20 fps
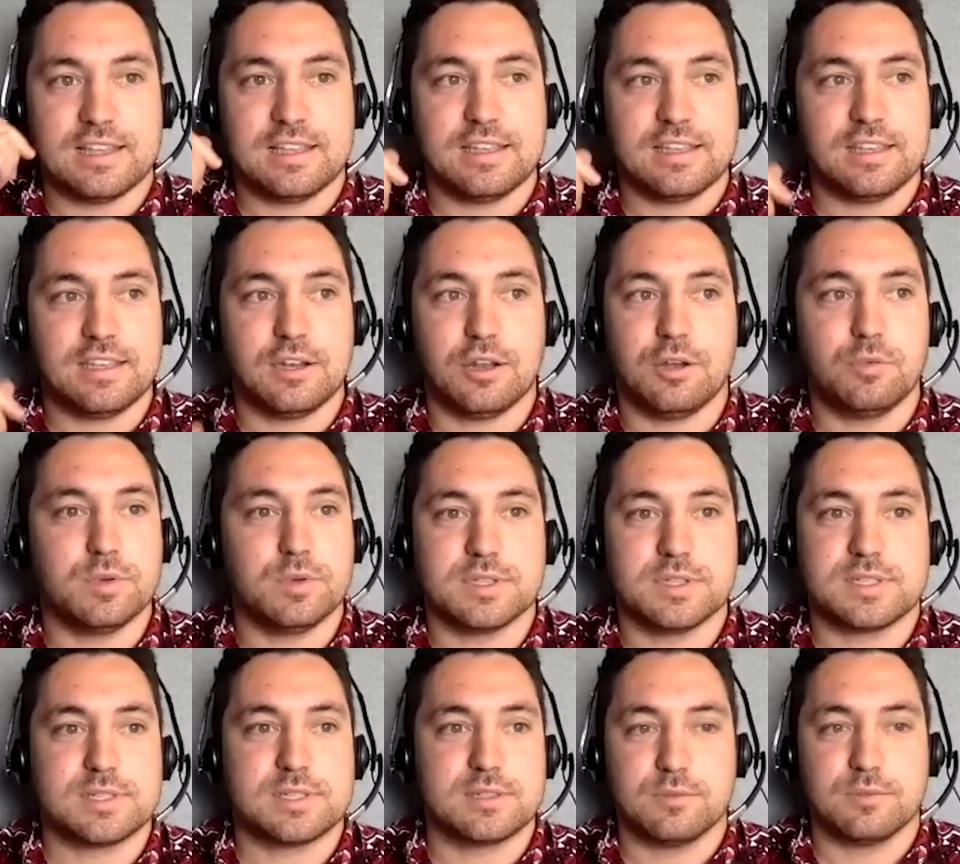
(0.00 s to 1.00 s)

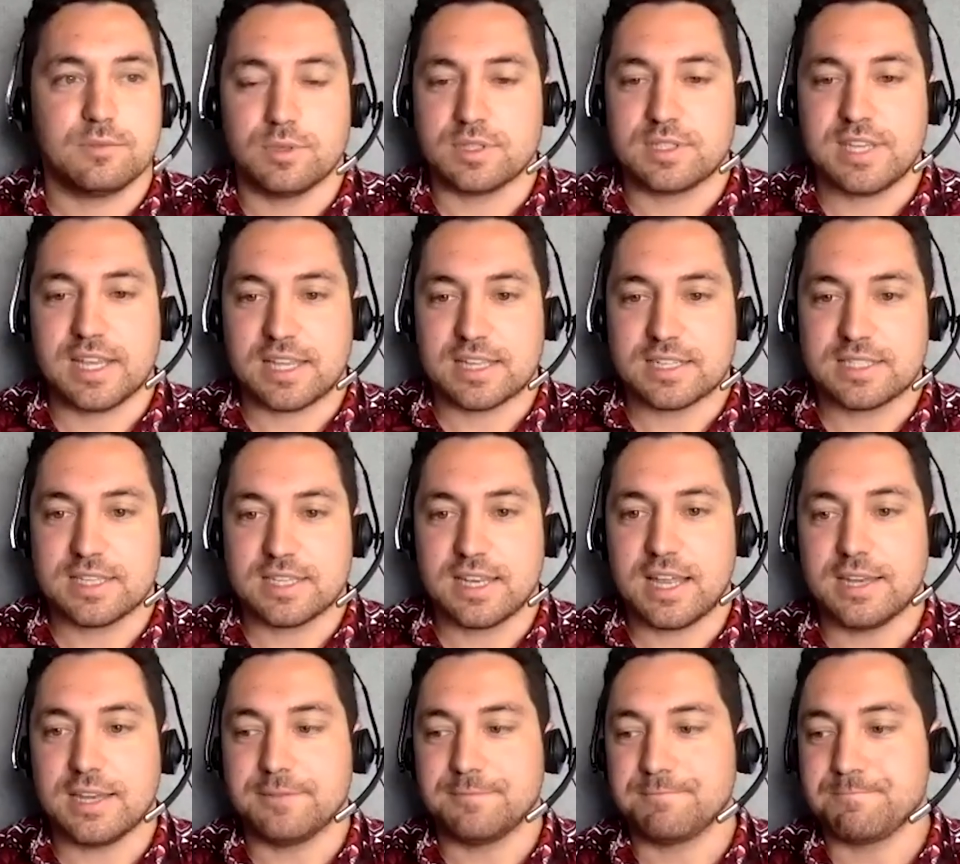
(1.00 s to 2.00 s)
was second to
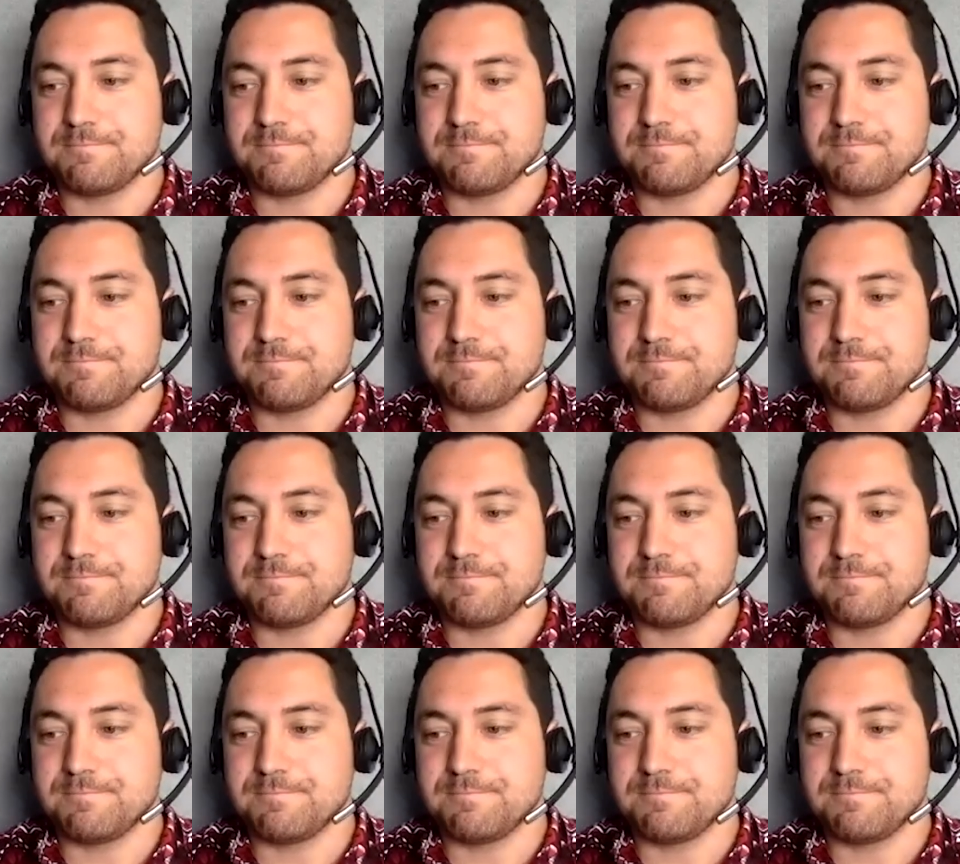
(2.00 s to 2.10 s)
none.